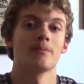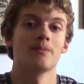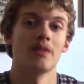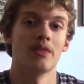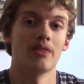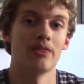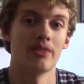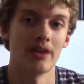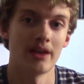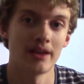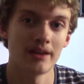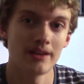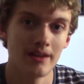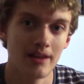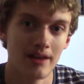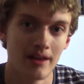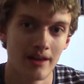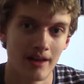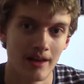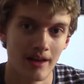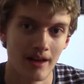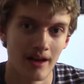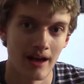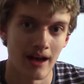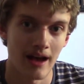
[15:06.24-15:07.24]
the thing,
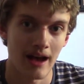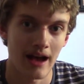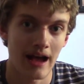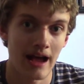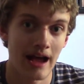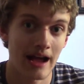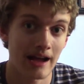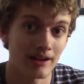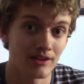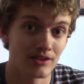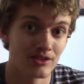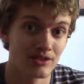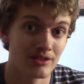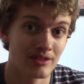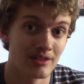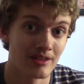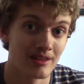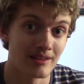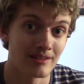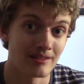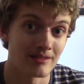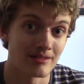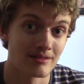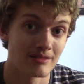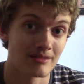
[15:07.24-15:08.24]

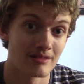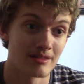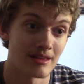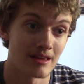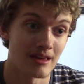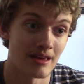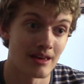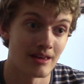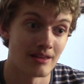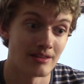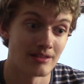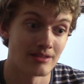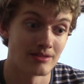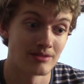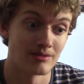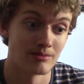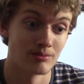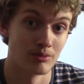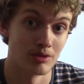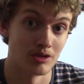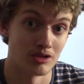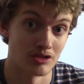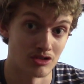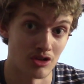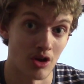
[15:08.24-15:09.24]
actually is
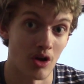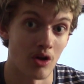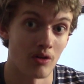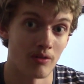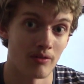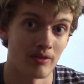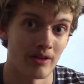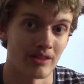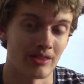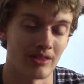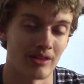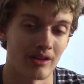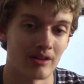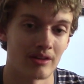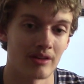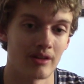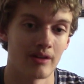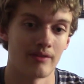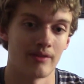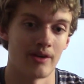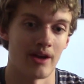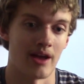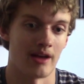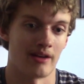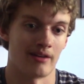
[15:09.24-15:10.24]
resolving the
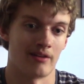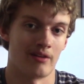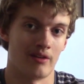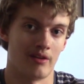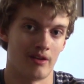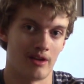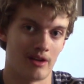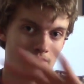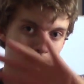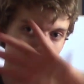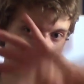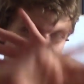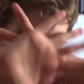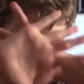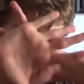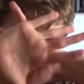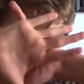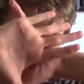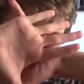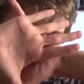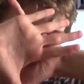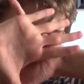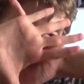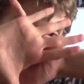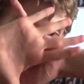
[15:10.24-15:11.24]
cliffhanger. It's only
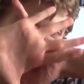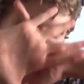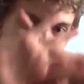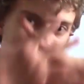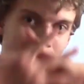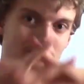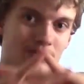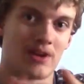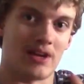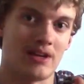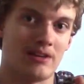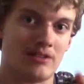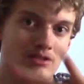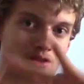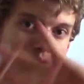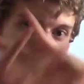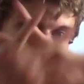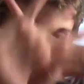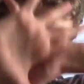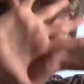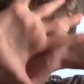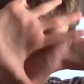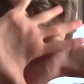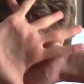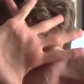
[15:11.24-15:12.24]
looking for his face. So
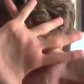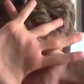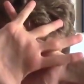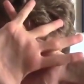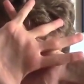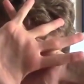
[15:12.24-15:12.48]
when he does